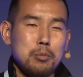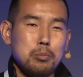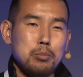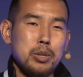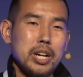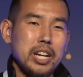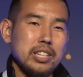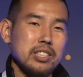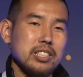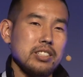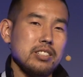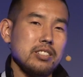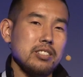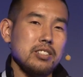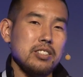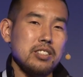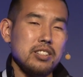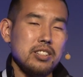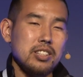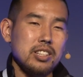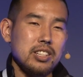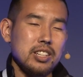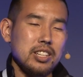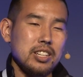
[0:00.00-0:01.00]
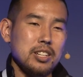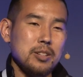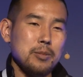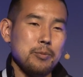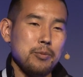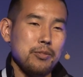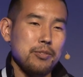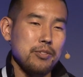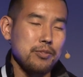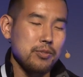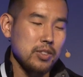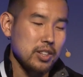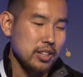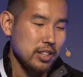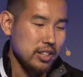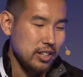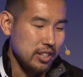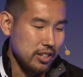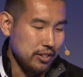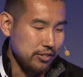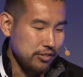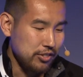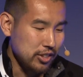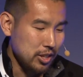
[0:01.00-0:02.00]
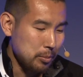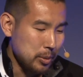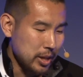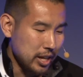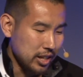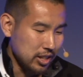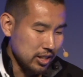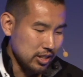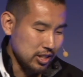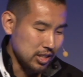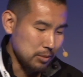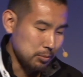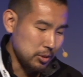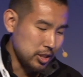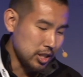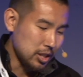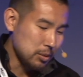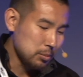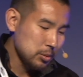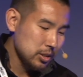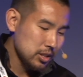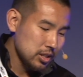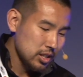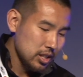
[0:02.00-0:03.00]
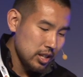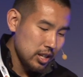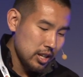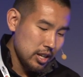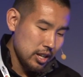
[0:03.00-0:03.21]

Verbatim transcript: practical feedback and some tips.